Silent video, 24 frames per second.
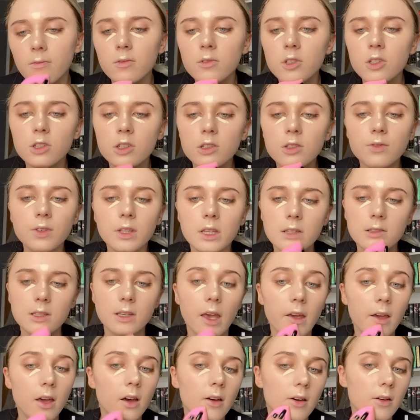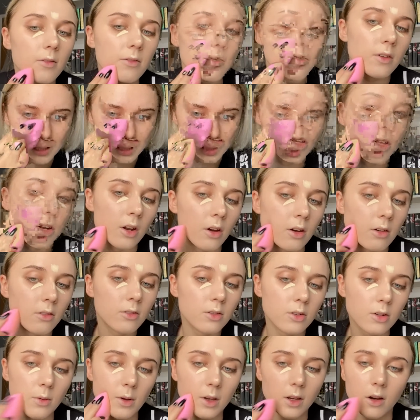just for the sake of, you know,
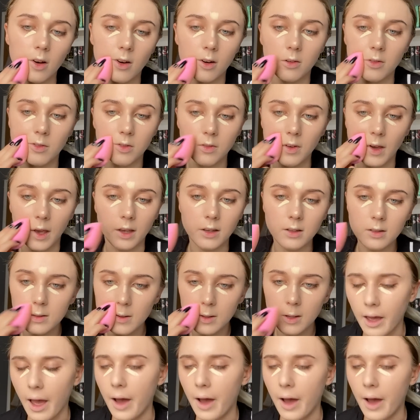doing a whole face.